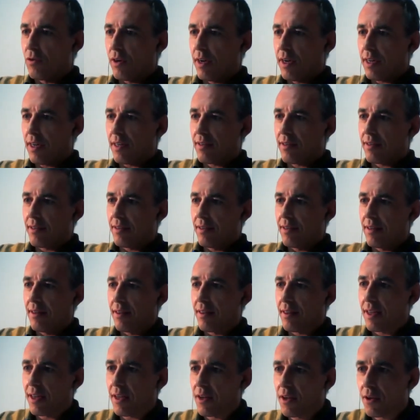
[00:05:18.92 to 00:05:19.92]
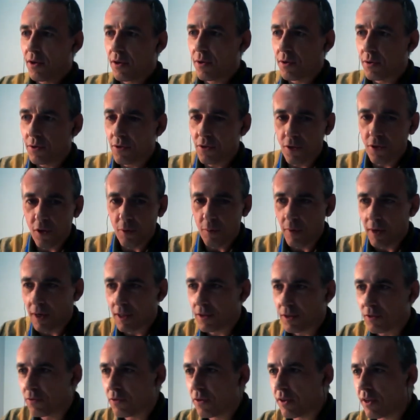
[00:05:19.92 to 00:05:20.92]
Great. Thank you so
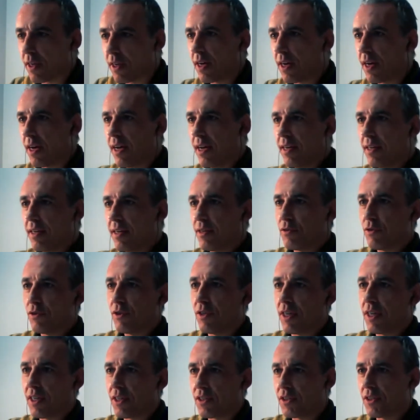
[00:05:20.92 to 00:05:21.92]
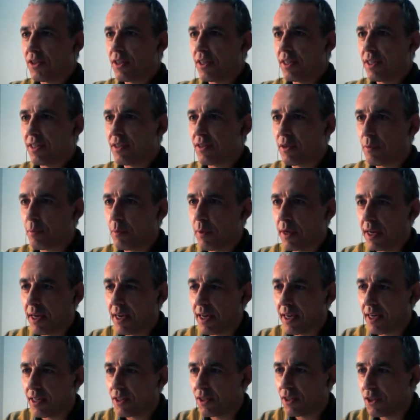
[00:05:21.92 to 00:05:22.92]
much for the kind introduction,
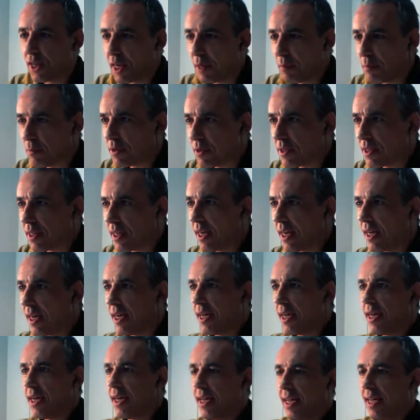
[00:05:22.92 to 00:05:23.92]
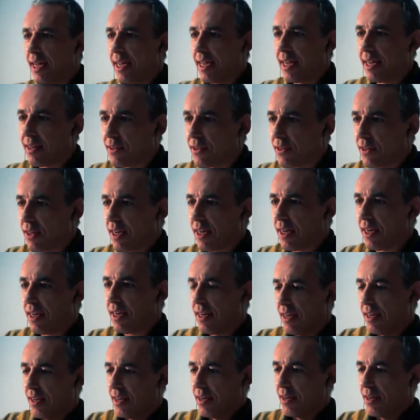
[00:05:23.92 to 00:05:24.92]
Sabina and James. Uh, and
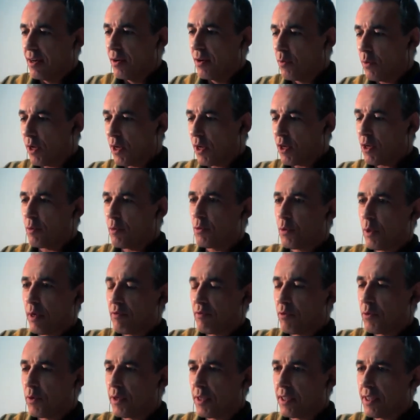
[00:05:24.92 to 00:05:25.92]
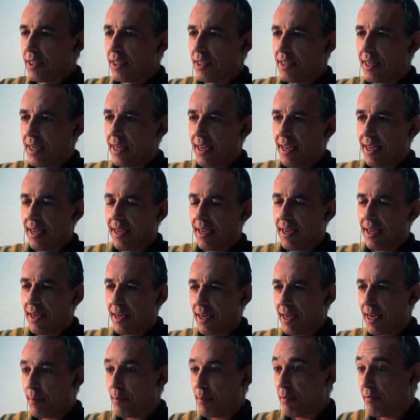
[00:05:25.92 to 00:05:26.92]
uh, welcome to everyone today.
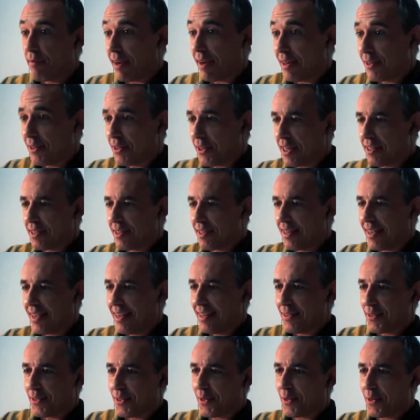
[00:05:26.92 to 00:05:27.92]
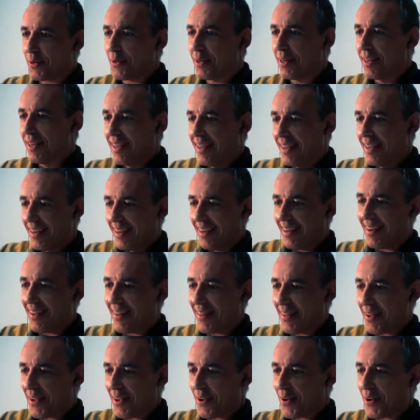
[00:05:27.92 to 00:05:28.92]
Uh, happy Valentine's Day. So
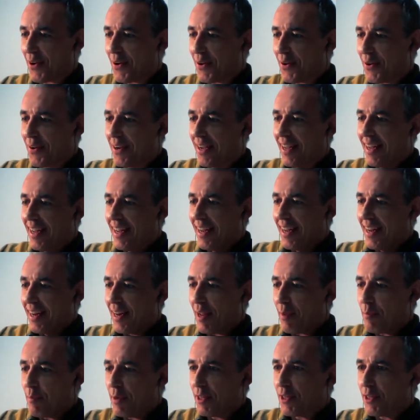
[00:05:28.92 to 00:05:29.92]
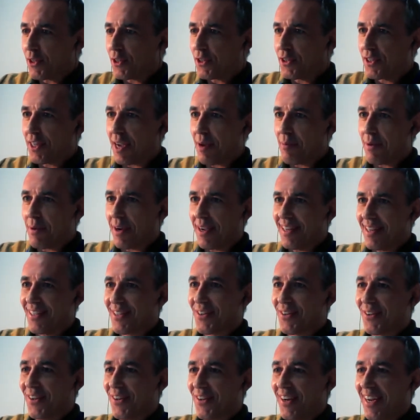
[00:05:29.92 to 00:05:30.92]
uh, there you go. Let me just share my
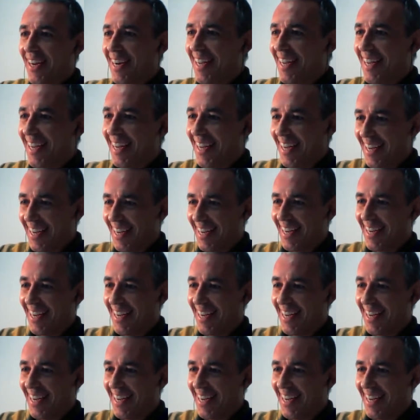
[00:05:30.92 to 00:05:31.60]
screen.